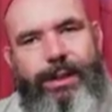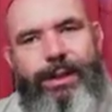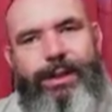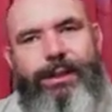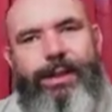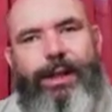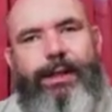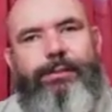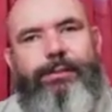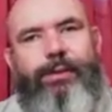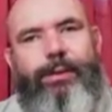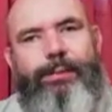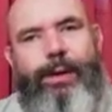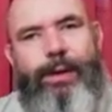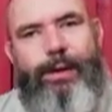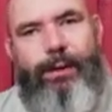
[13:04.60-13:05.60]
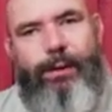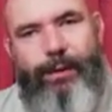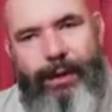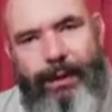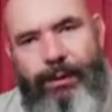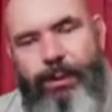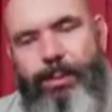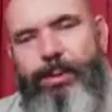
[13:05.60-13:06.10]
taken from the correct
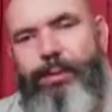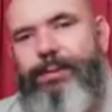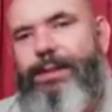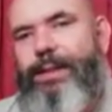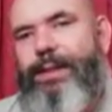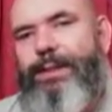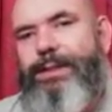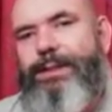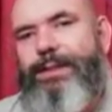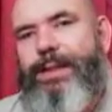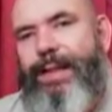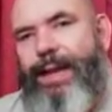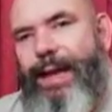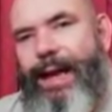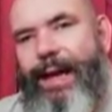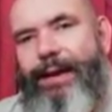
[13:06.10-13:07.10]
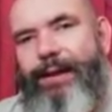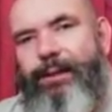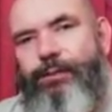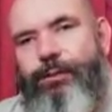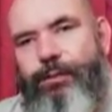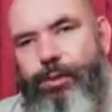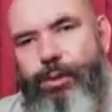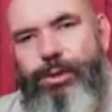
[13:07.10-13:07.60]
group of texts, and
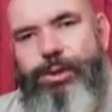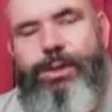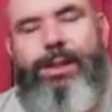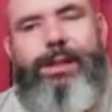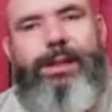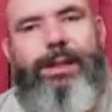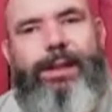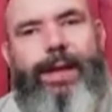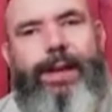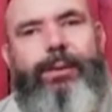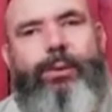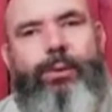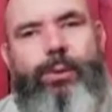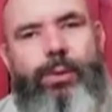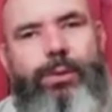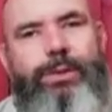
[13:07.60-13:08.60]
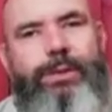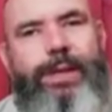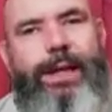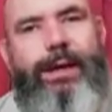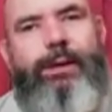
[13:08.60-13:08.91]
unfortunately that rules out